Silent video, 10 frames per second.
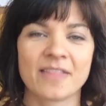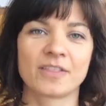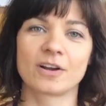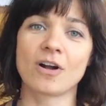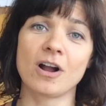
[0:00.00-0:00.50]

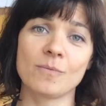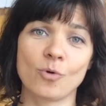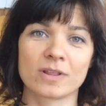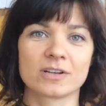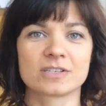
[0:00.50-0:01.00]
There are
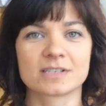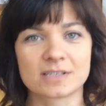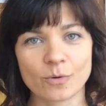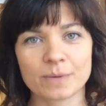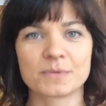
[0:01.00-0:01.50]
more. There's the
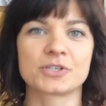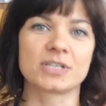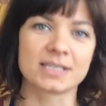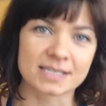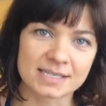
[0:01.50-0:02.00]
sewing
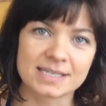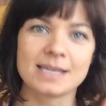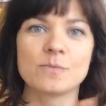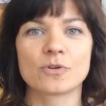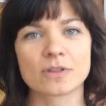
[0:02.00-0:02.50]
machine, the
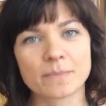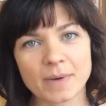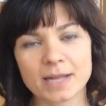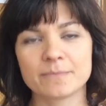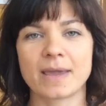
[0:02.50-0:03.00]
steamer, the
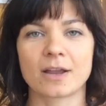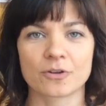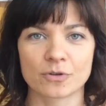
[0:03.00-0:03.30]
button maker.